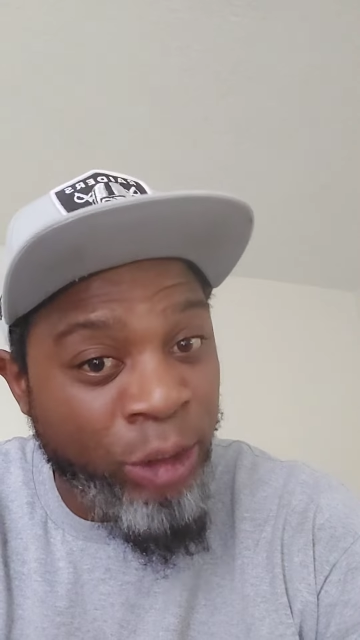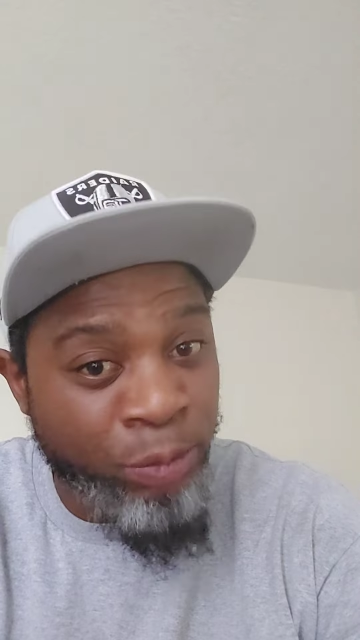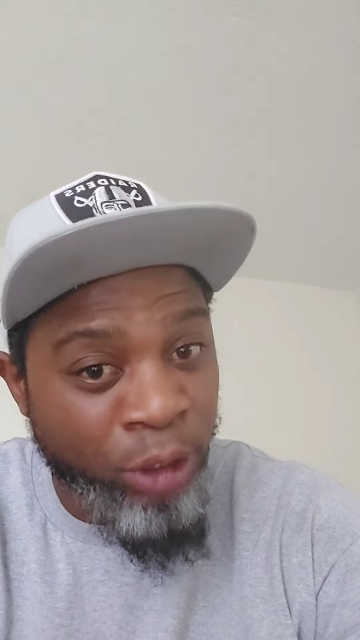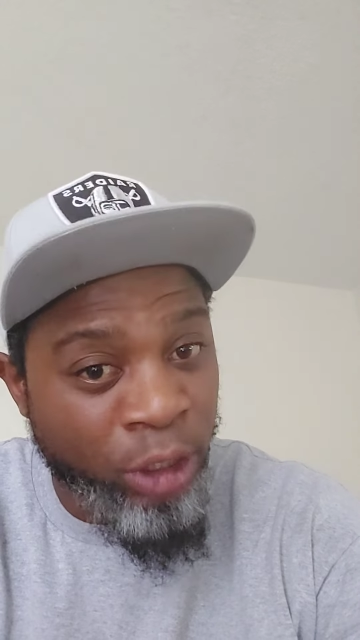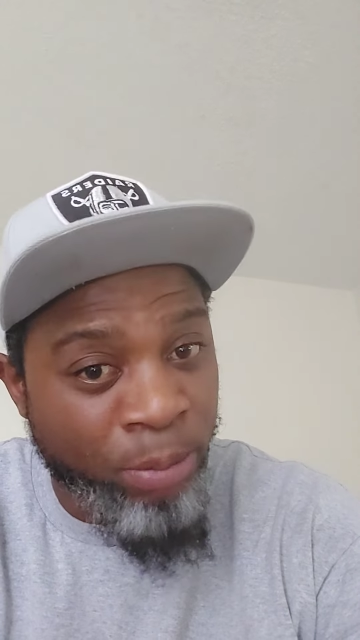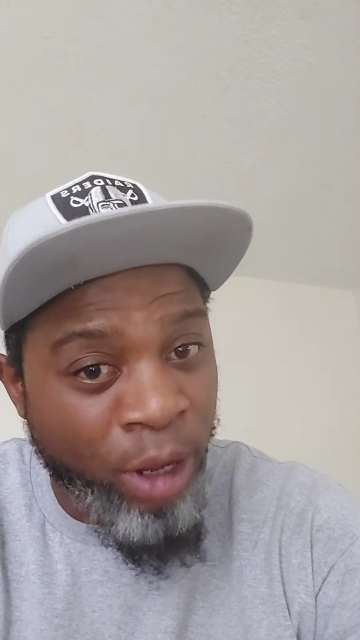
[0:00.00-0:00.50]

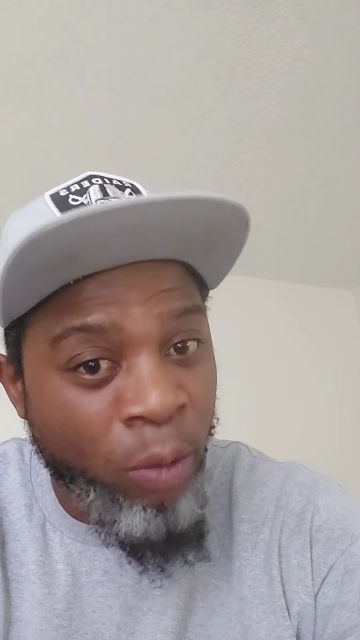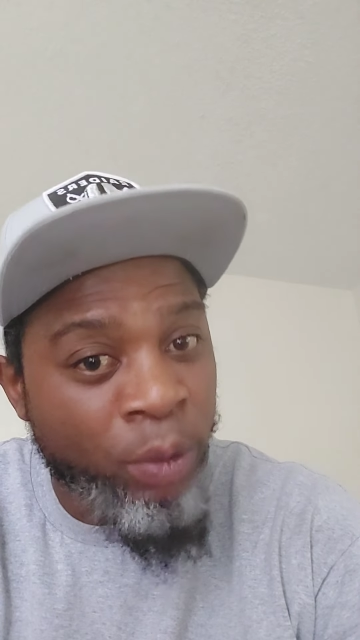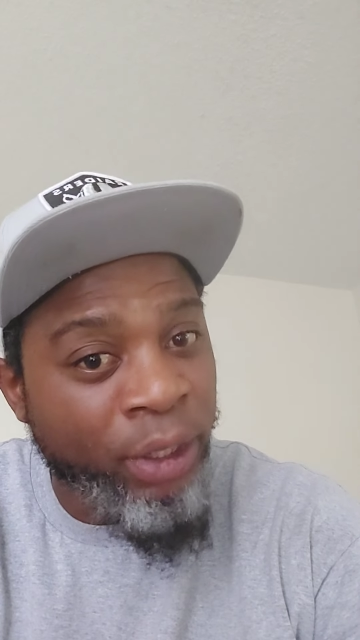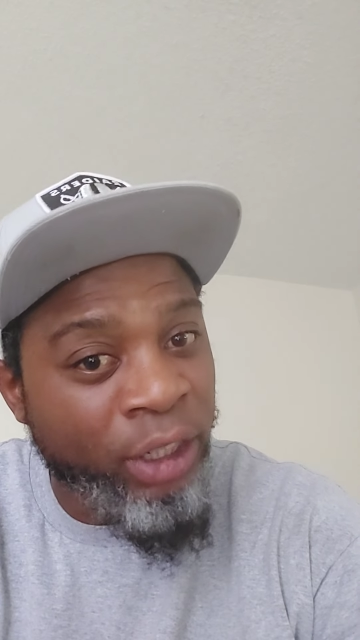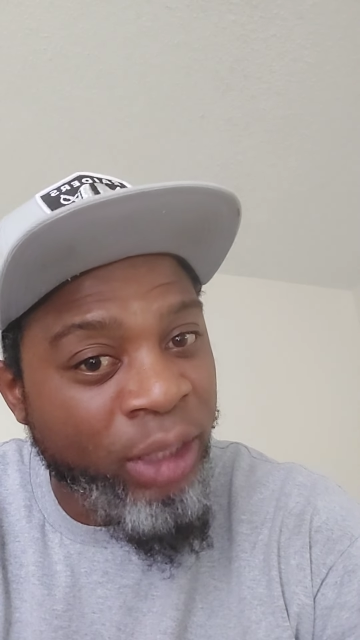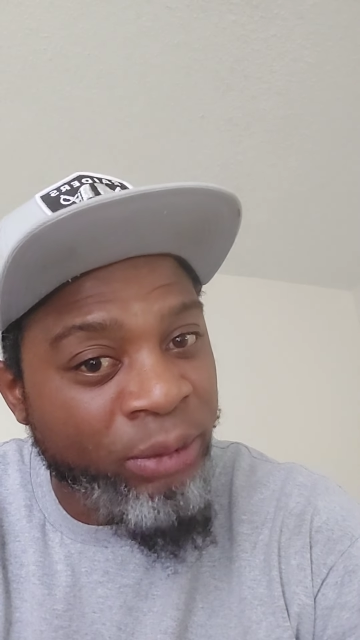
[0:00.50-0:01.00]
speak about
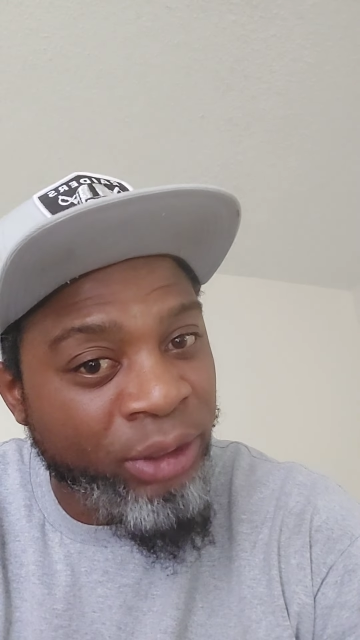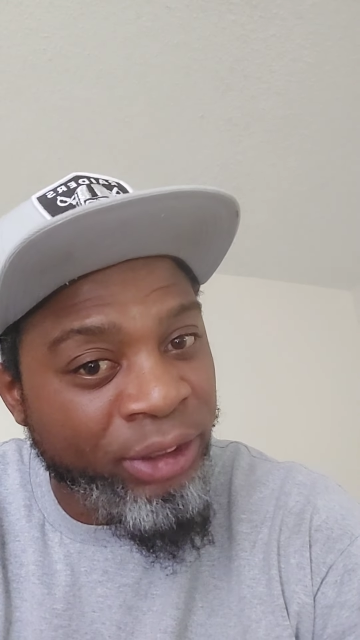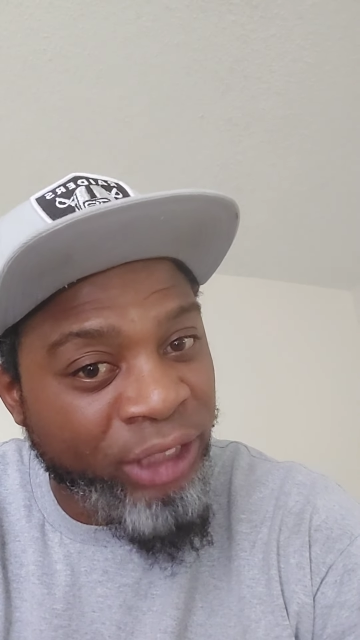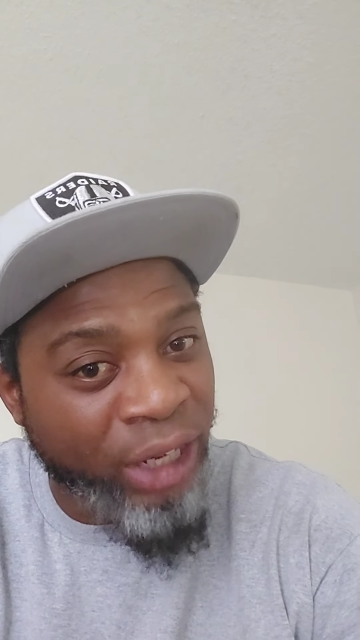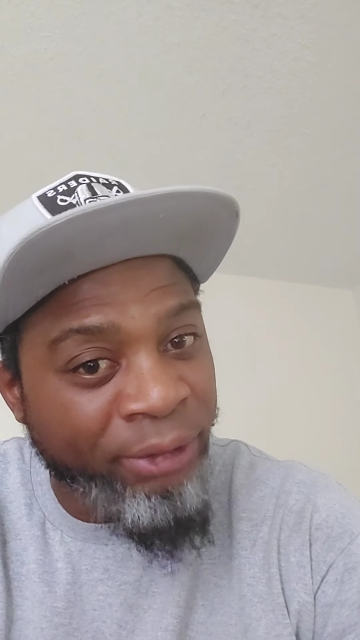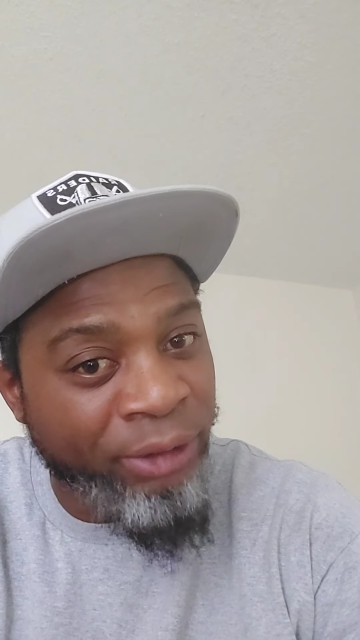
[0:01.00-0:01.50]
when it comes to the
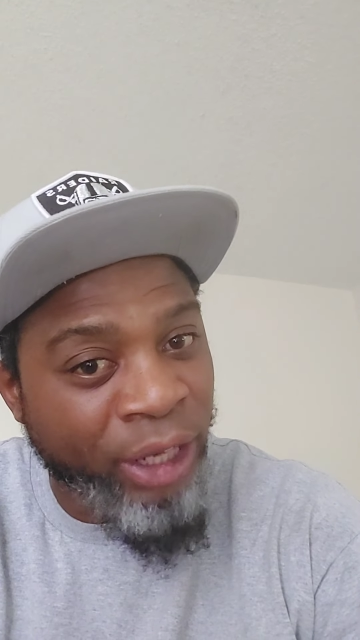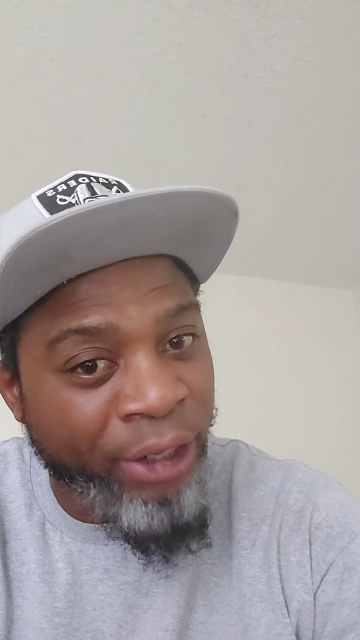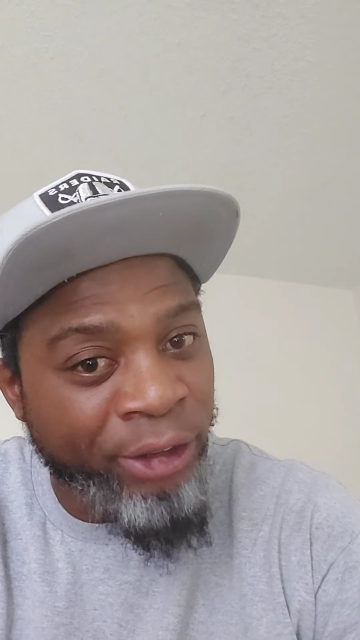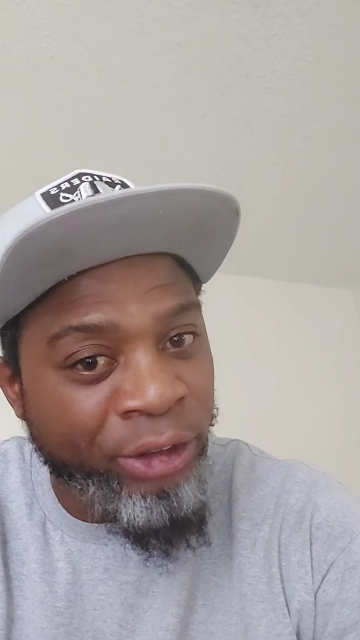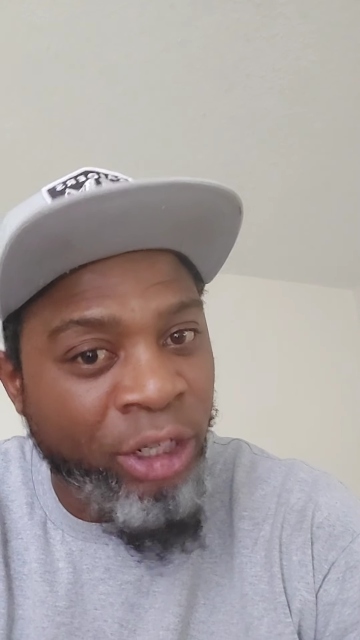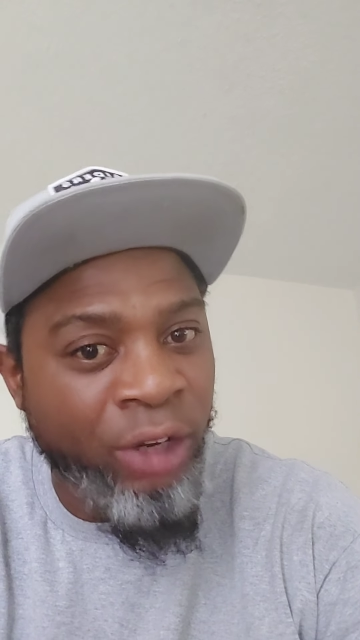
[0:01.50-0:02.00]

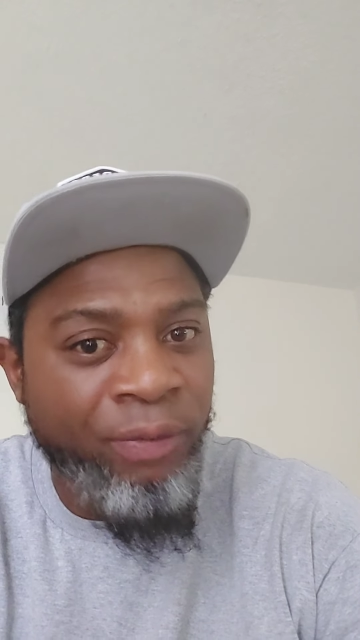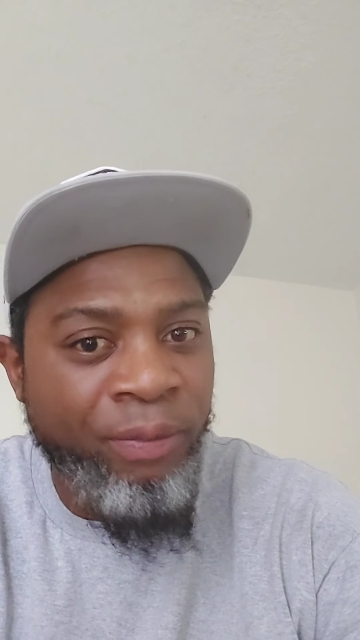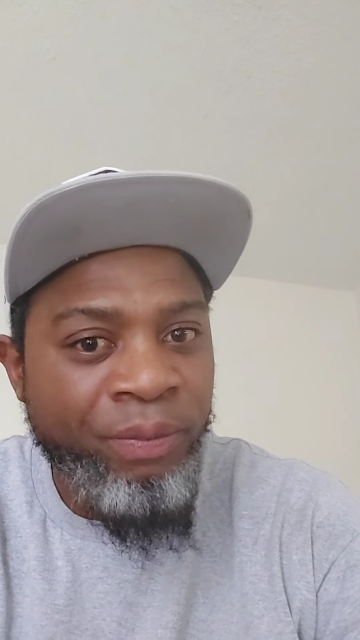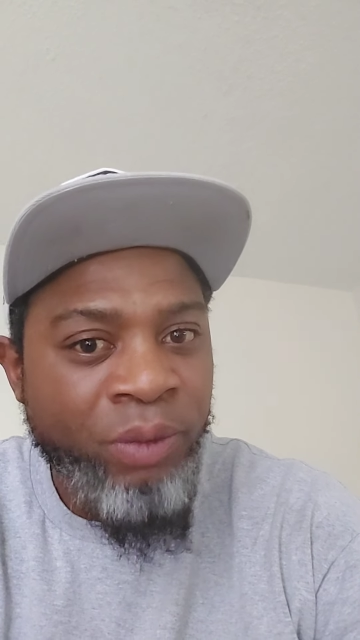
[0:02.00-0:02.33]
Southsider stuff.